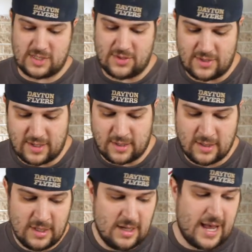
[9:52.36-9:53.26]
on their
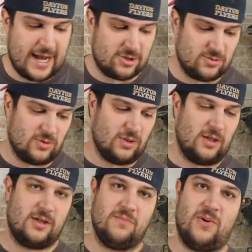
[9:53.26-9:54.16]

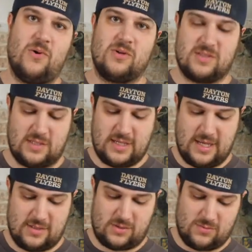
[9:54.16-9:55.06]
actual components and
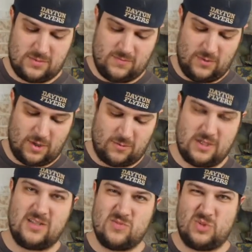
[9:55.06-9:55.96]
take some
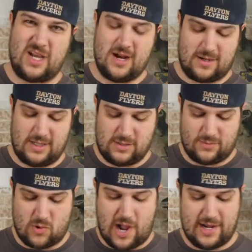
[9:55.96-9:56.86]
care, take some
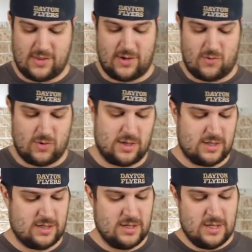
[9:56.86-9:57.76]
pride in their work.
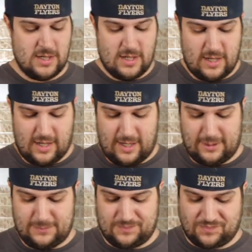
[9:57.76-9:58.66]

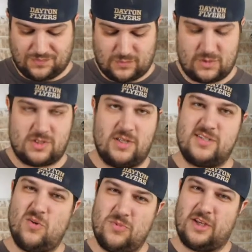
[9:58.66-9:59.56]
just let's
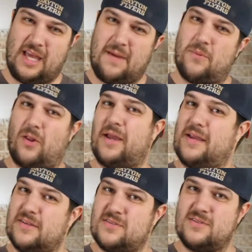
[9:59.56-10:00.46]
hope the gameplay
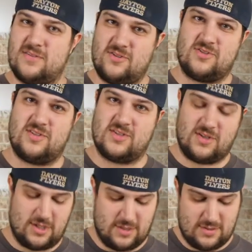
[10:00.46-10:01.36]
is just as
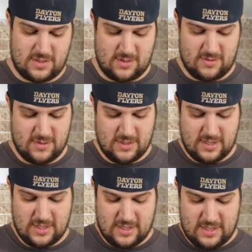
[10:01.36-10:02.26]
good. So
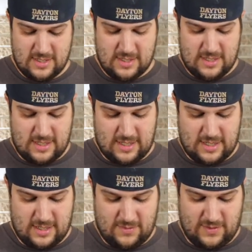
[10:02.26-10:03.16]
we